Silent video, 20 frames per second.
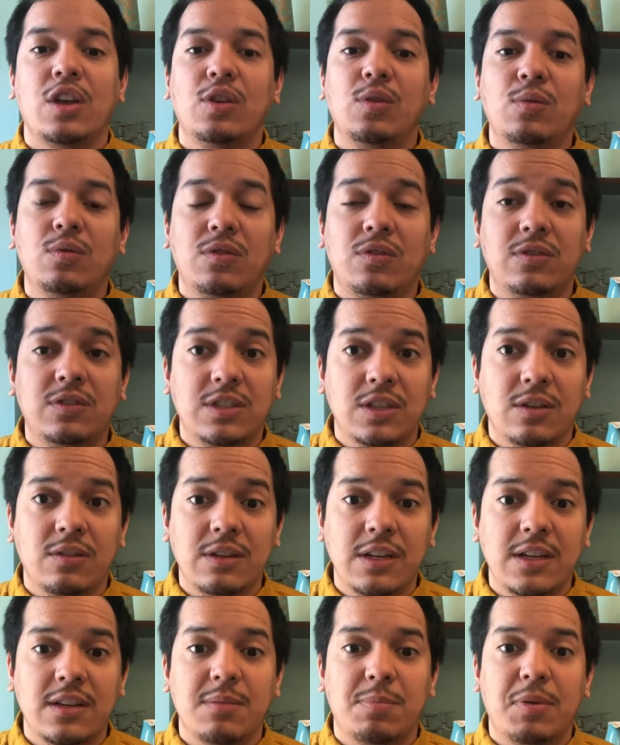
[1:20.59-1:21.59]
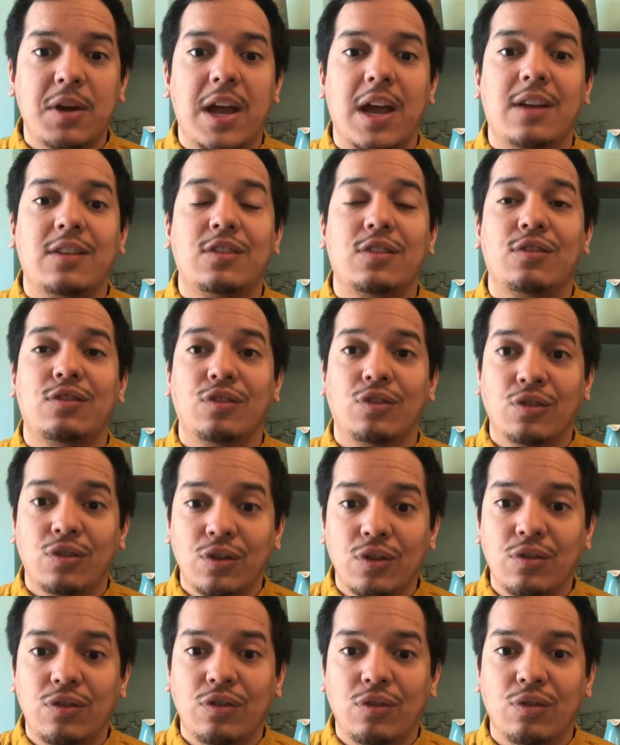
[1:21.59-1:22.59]
You still need to practice
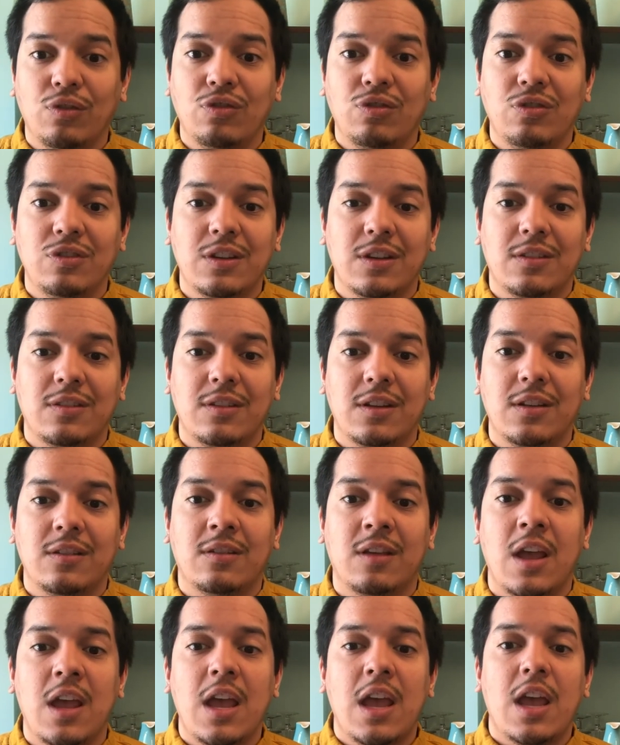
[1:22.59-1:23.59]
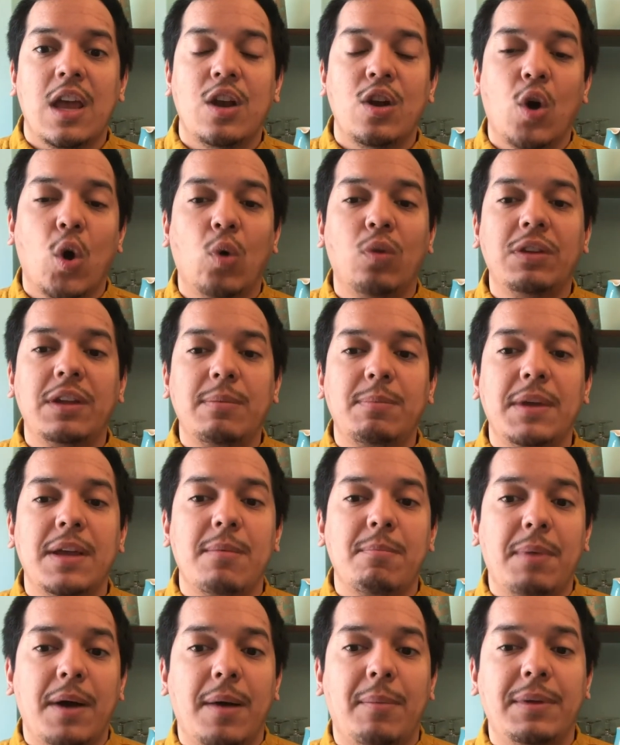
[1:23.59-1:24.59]
good social distance and only be
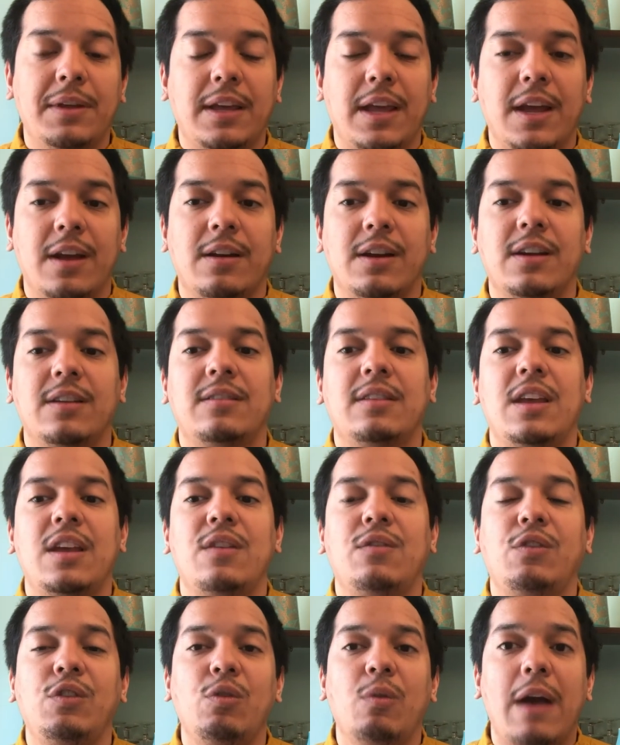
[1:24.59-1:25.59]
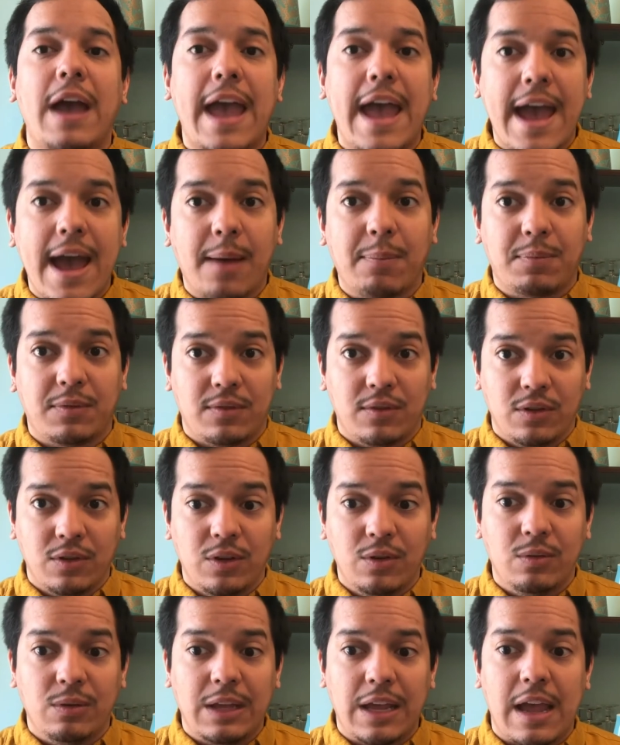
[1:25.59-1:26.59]
in public areas if you
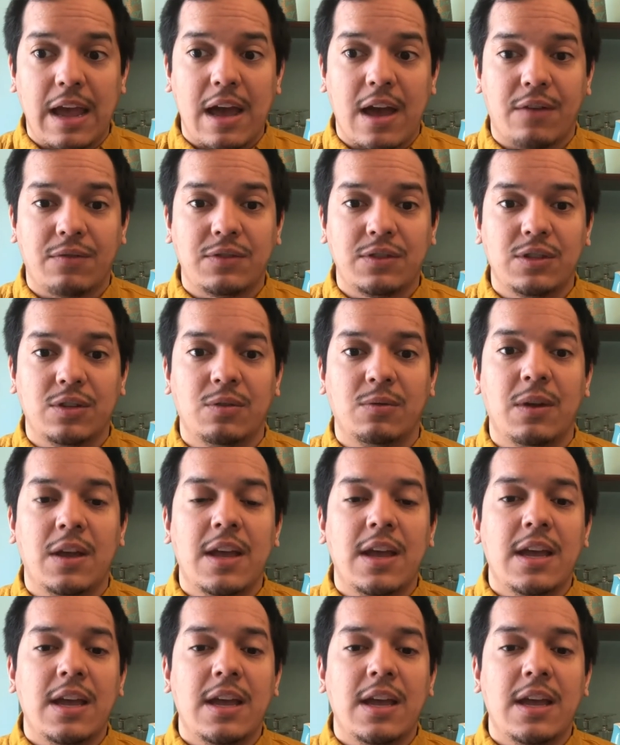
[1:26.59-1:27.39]
absolutely have to.